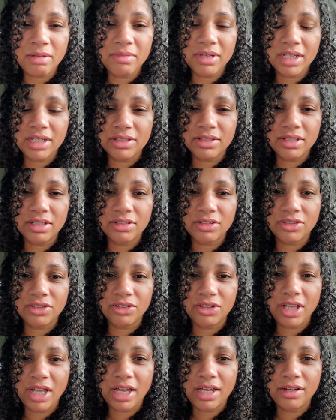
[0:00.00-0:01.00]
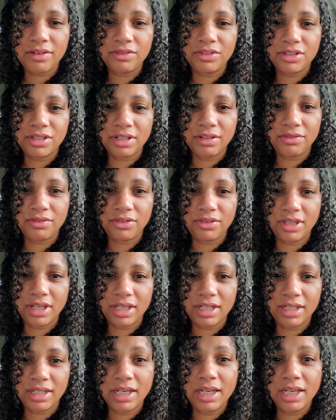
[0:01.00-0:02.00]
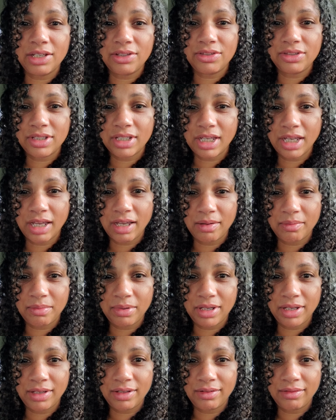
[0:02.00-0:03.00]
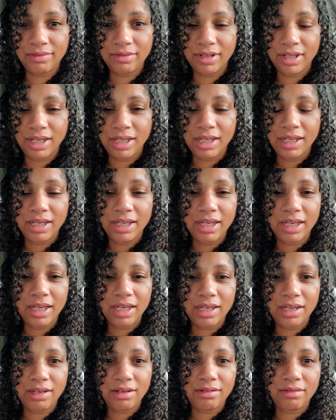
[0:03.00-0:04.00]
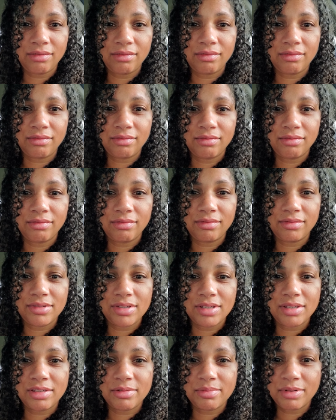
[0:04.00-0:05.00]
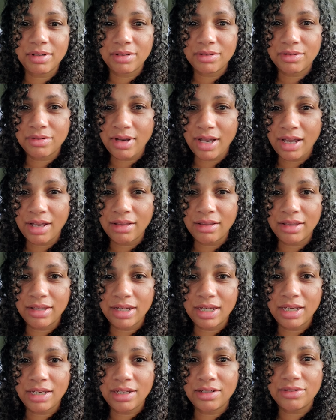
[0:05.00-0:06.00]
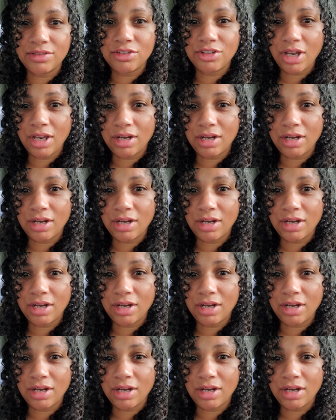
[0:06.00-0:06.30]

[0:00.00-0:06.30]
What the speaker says: because there's a lot of shift that needs to happen in spirituality in